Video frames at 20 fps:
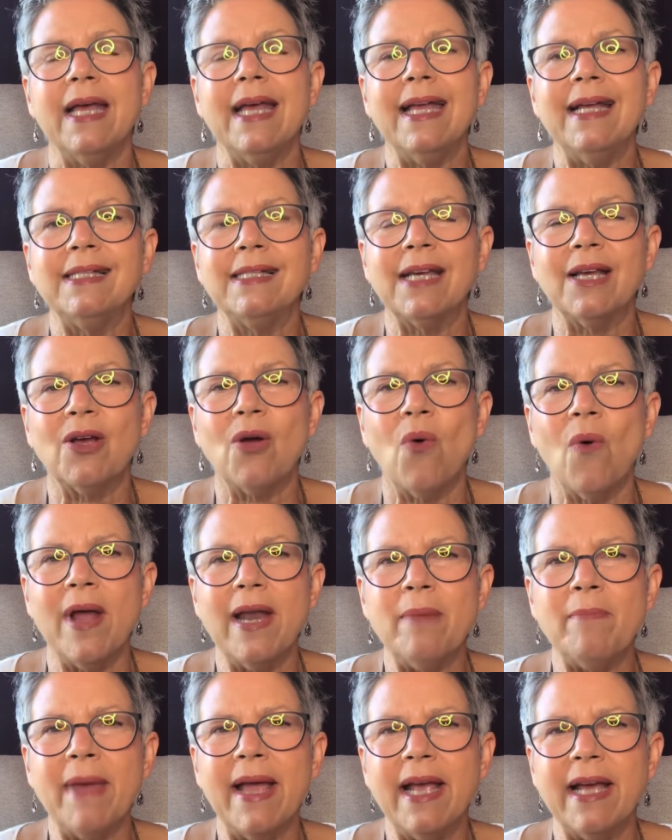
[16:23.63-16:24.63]
Is it going
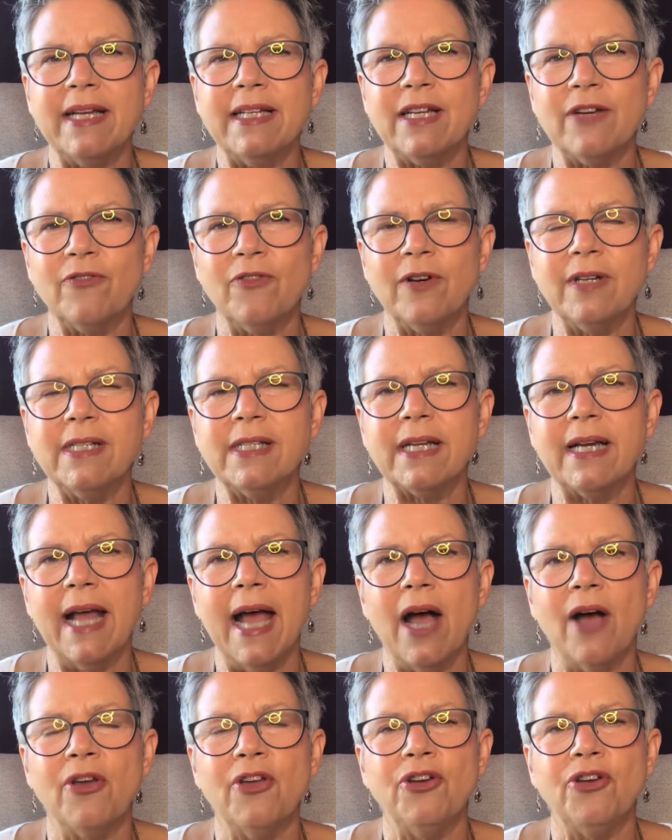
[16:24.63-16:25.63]
to make a difference in
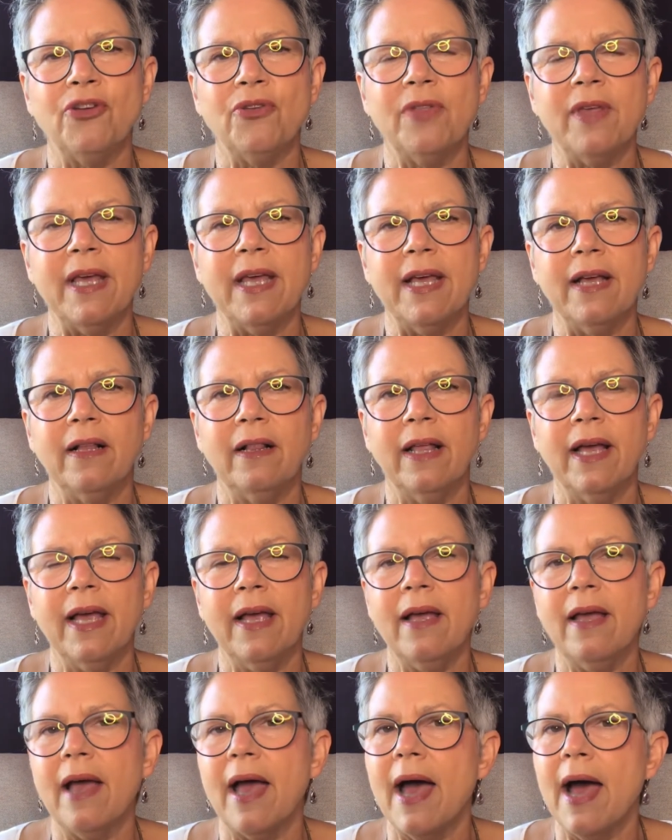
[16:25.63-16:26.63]
how you do the
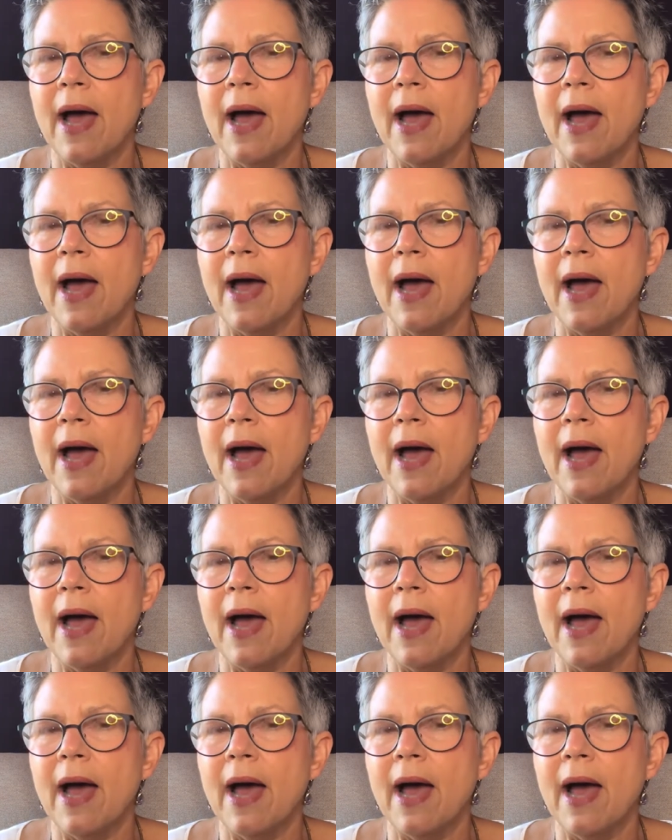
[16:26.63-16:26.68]
healing?